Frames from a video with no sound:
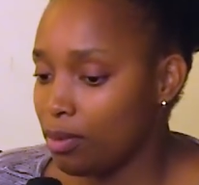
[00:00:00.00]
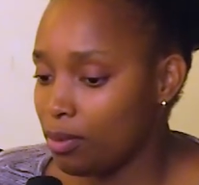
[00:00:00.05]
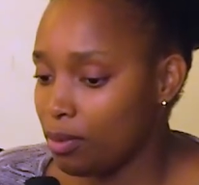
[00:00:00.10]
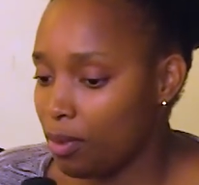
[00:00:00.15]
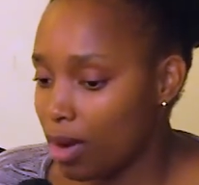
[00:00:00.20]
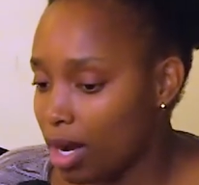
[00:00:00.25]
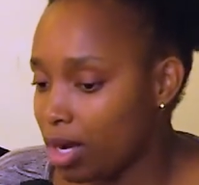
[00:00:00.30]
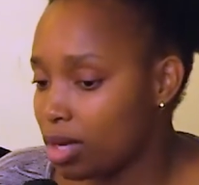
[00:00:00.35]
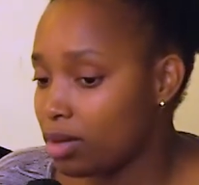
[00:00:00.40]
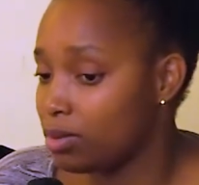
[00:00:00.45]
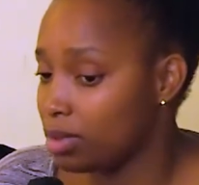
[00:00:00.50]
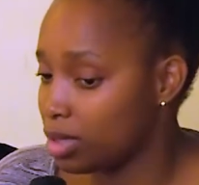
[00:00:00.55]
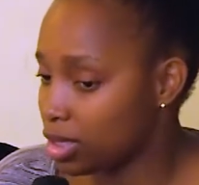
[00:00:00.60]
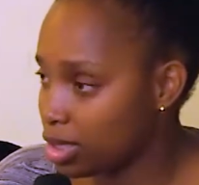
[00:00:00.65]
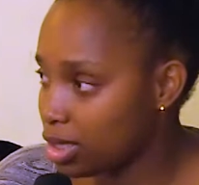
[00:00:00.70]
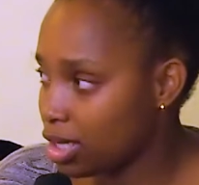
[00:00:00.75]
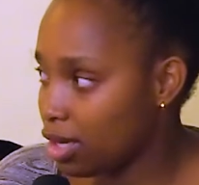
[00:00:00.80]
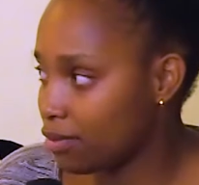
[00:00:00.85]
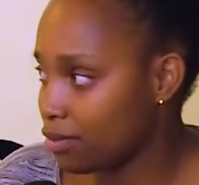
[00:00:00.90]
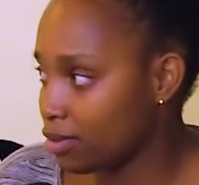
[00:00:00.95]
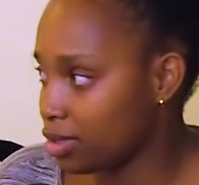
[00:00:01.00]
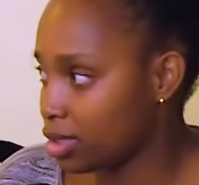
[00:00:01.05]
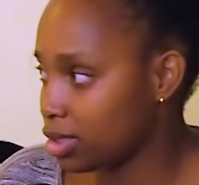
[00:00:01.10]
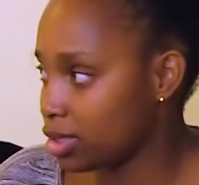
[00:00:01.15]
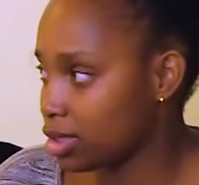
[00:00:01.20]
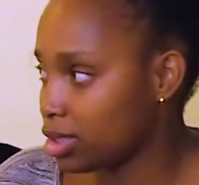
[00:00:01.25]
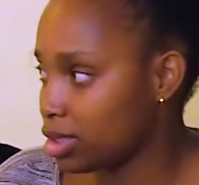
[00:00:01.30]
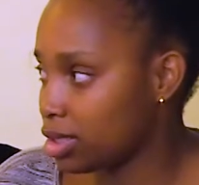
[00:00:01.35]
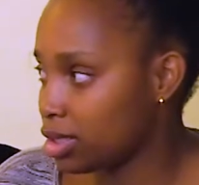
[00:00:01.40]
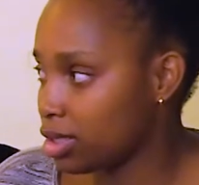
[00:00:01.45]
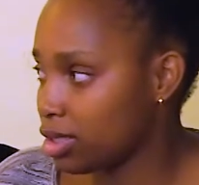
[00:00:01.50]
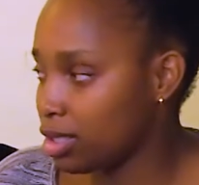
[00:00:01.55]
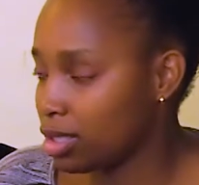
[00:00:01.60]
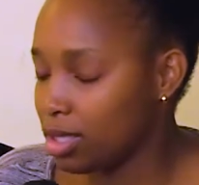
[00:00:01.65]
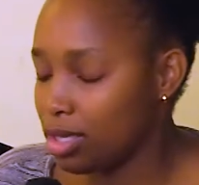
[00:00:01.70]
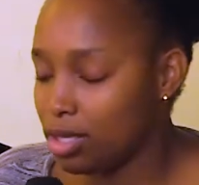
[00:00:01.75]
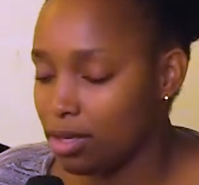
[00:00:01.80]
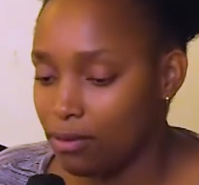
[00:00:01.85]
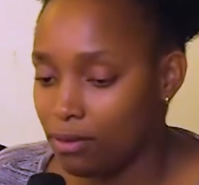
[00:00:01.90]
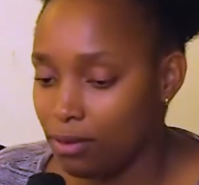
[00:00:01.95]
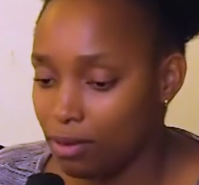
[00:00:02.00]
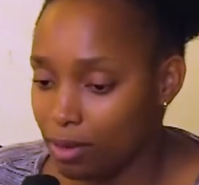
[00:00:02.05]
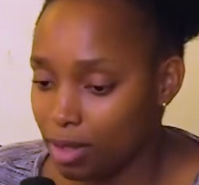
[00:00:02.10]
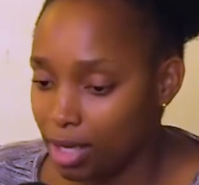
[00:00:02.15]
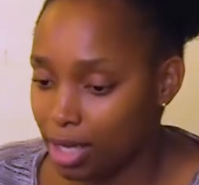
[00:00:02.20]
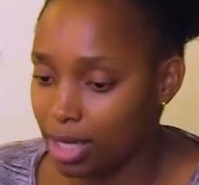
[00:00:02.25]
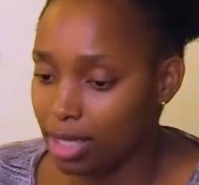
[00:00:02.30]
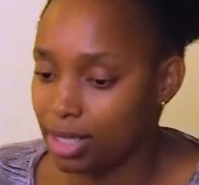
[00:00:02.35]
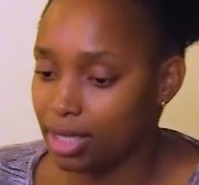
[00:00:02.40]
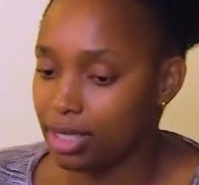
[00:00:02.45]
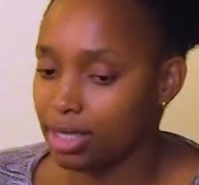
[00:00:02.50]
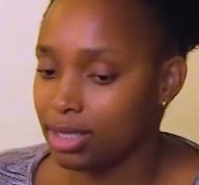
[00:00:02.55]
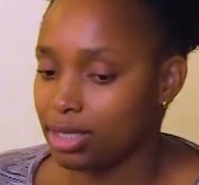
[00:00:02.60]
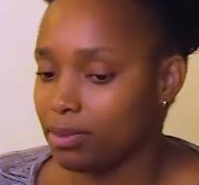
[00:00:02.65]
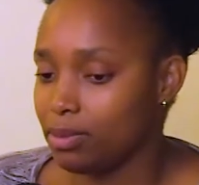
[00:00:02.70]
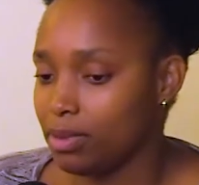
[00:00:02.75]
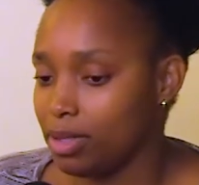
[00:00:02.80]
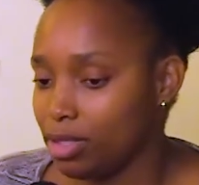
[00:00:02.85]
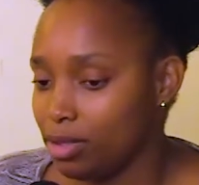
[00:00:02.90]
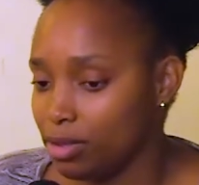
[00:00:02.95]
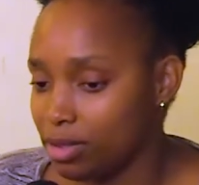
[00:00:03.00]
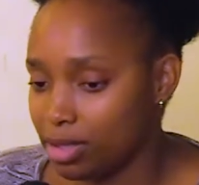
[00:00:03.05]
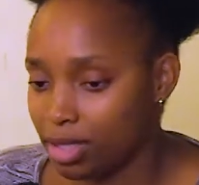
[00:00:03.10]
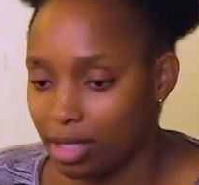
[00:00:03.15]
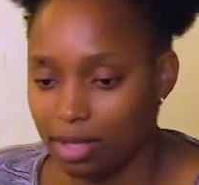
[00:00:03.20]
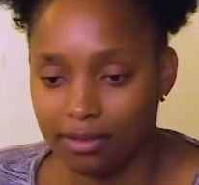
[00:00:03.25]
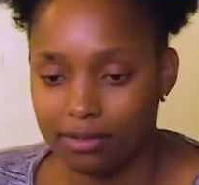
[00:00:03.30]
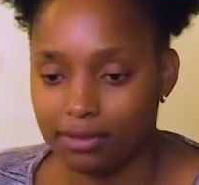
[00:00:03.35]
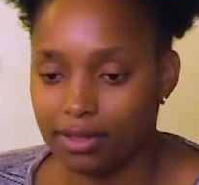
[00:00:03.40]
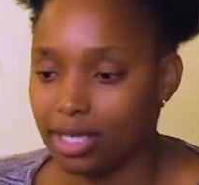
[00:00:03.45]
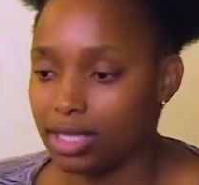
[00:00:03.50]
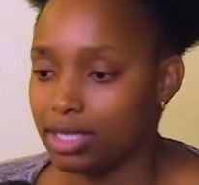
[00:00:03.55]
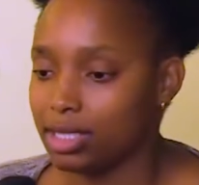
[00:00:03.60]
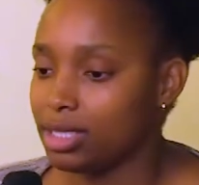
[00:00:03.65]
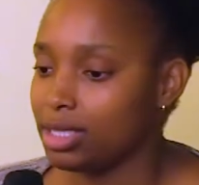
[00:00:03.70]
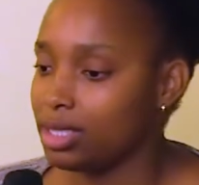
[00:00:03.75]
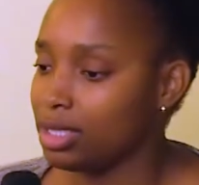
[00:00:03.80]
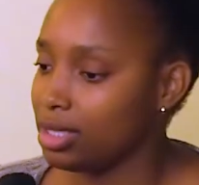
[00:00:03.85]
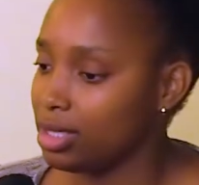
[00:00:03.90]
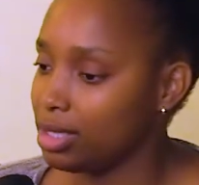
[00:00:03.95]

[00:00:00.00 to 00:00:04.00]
work with servings. If you can't discipline yourself, get